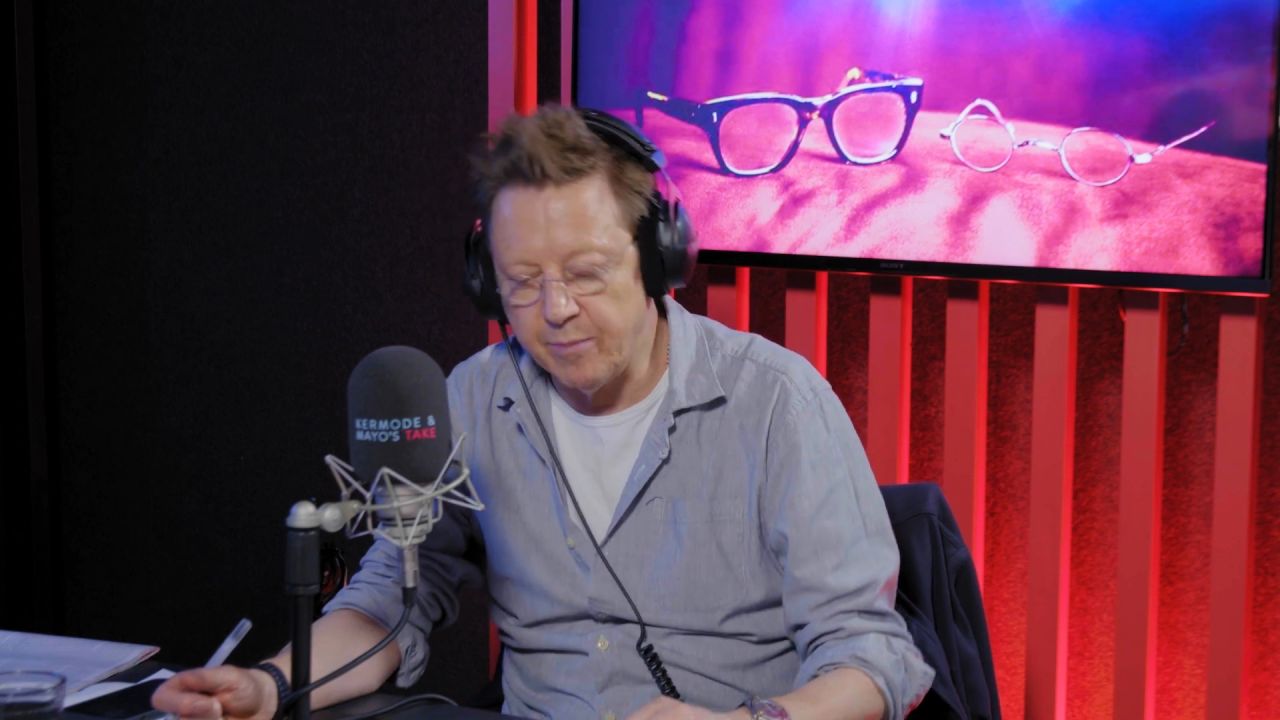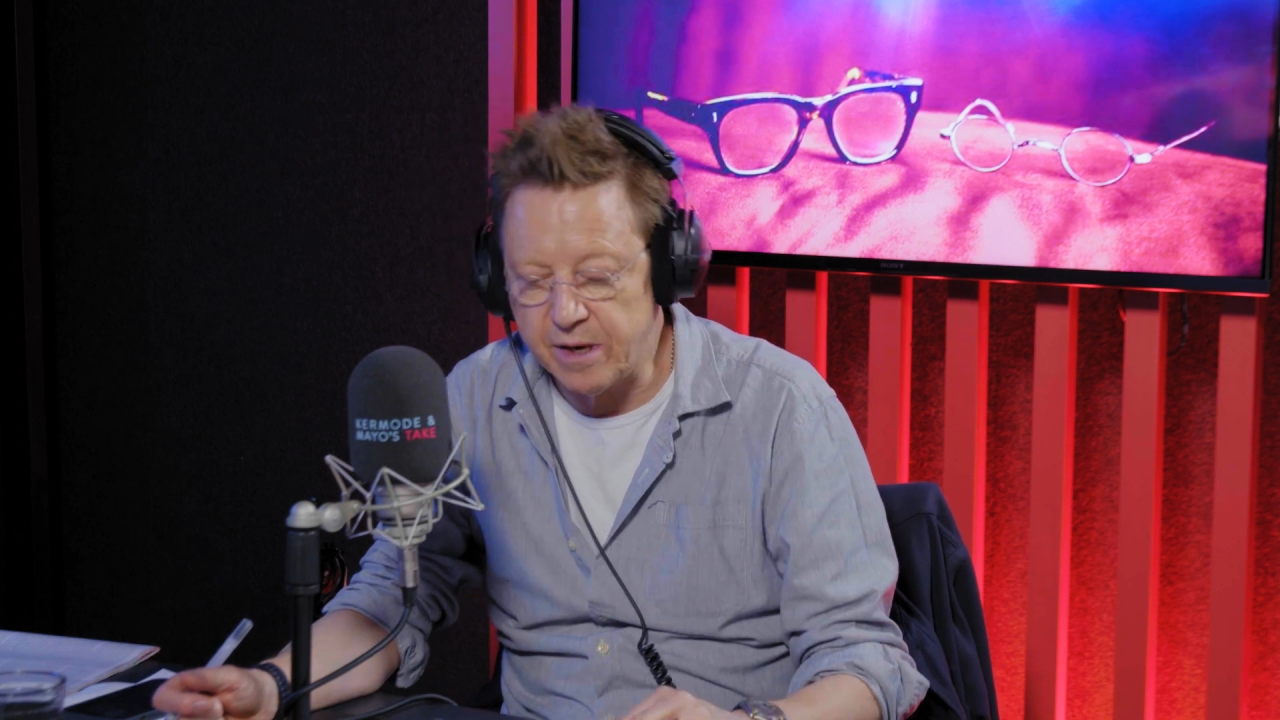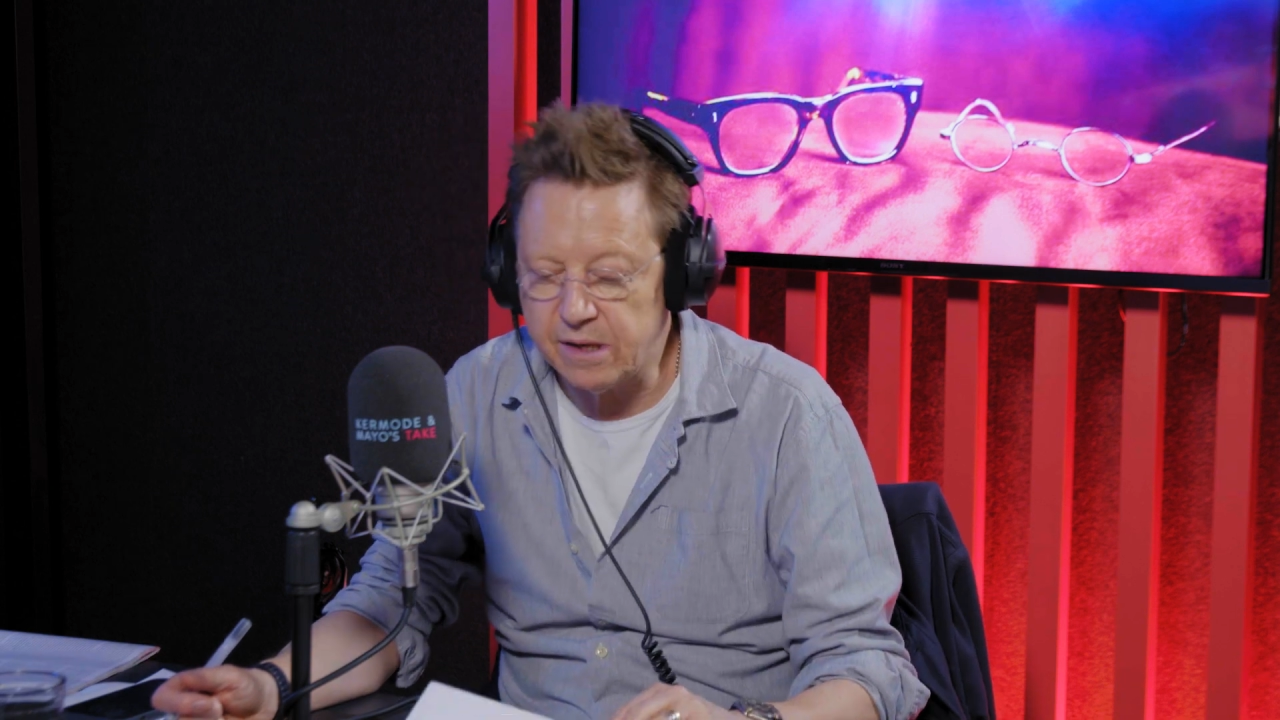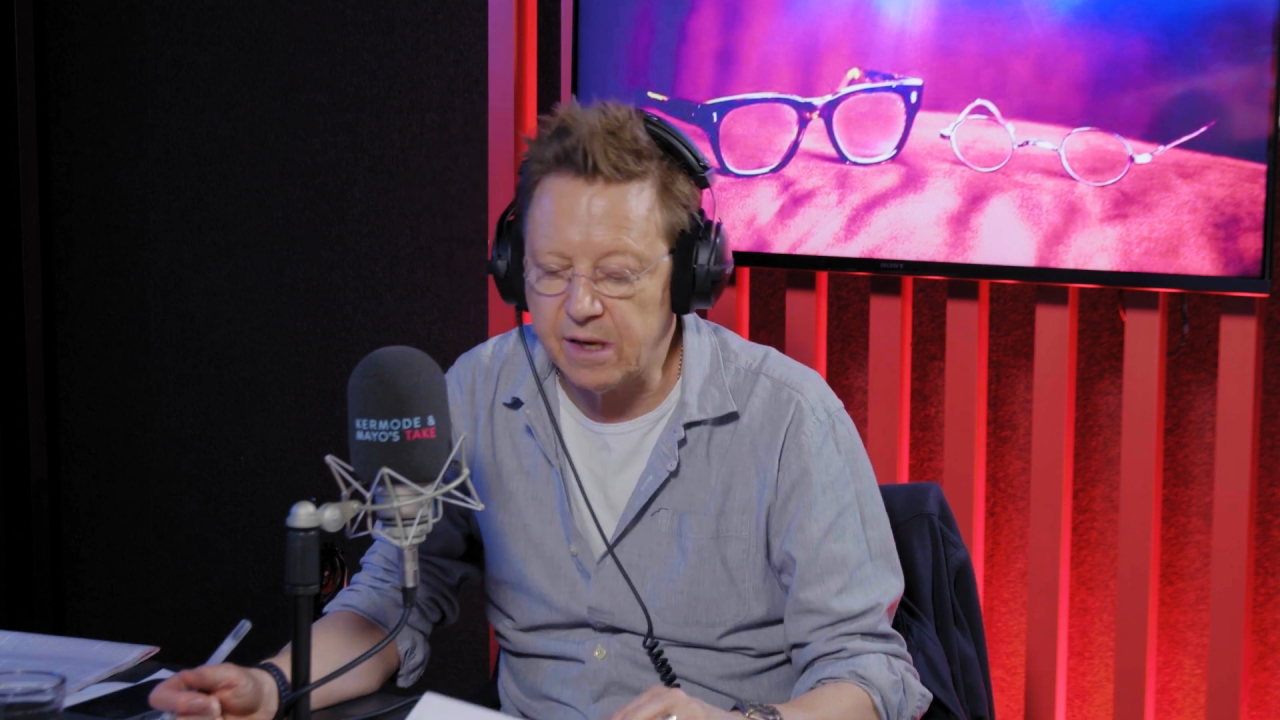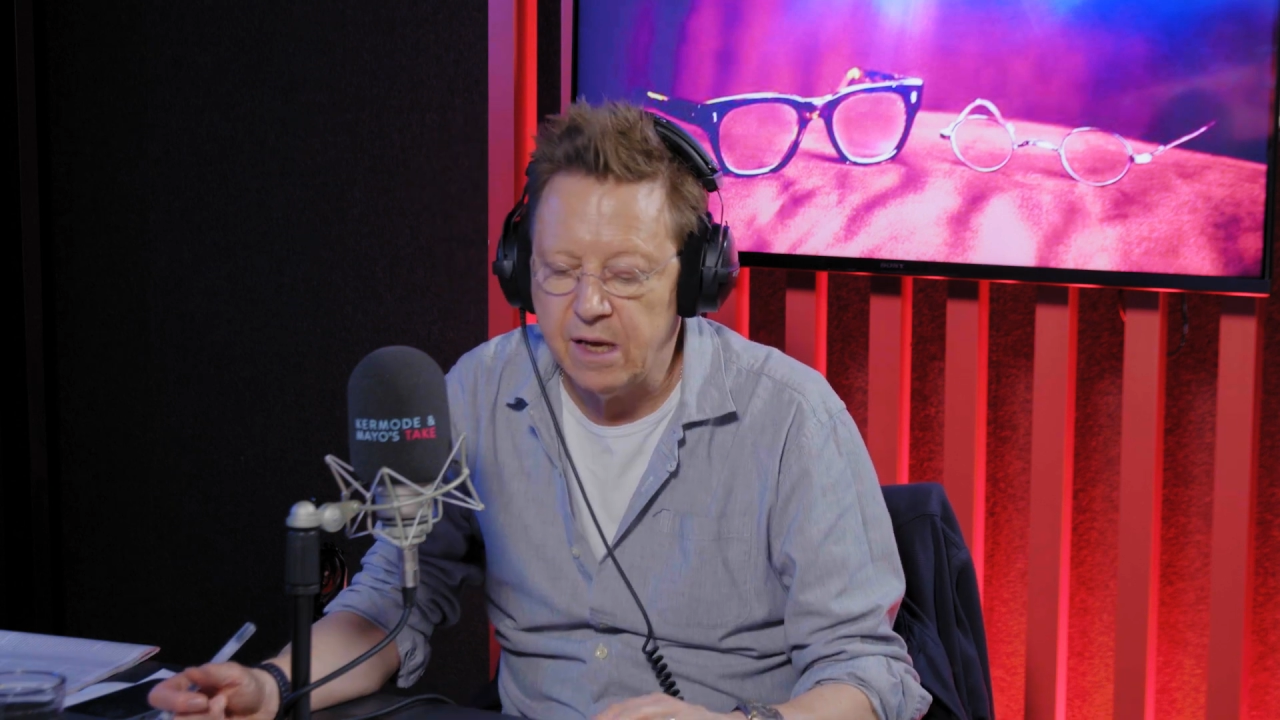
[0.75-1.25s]
I
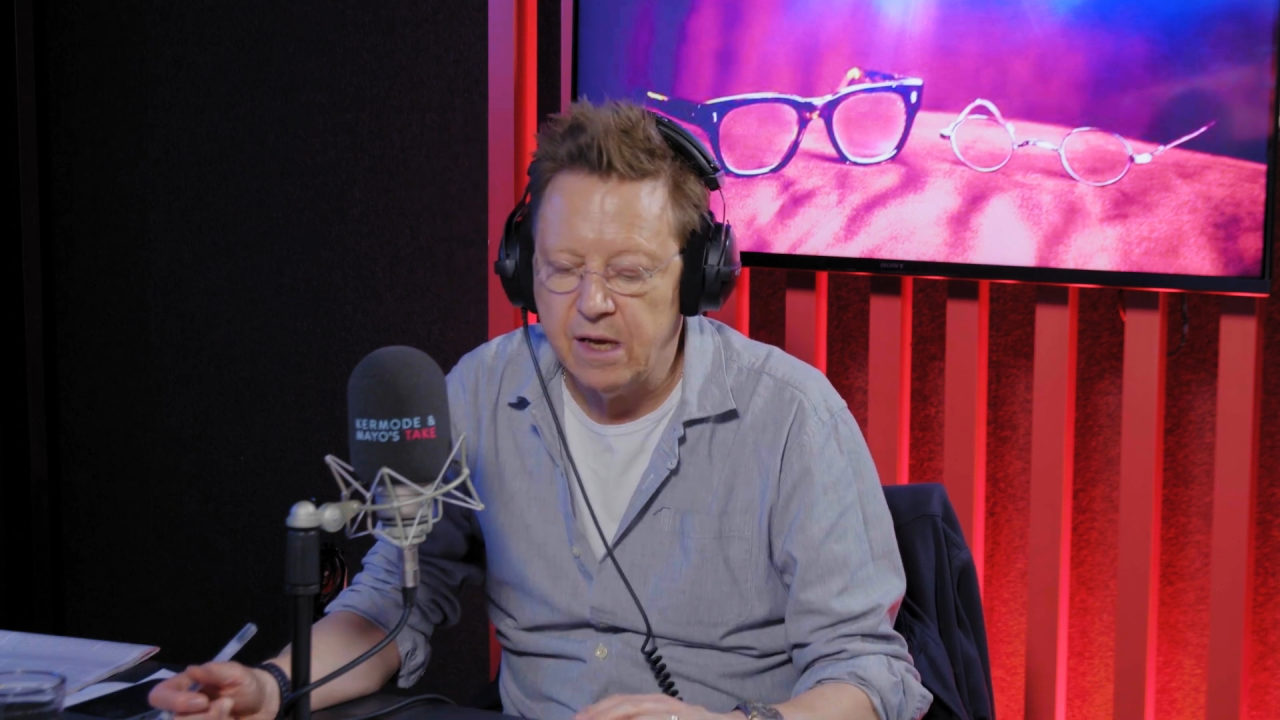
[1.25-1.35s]
mean,